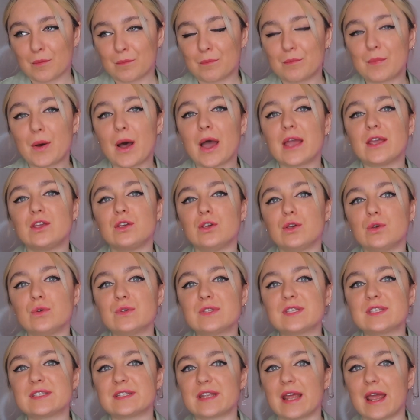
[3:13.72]
by you
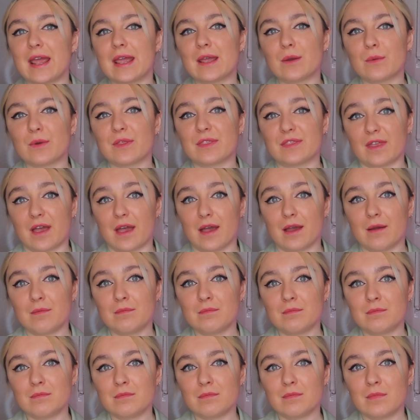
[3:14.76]
staying with
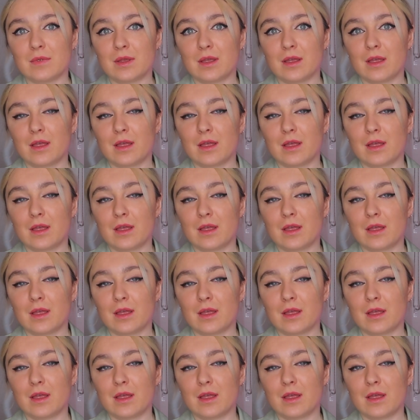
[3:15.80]
them,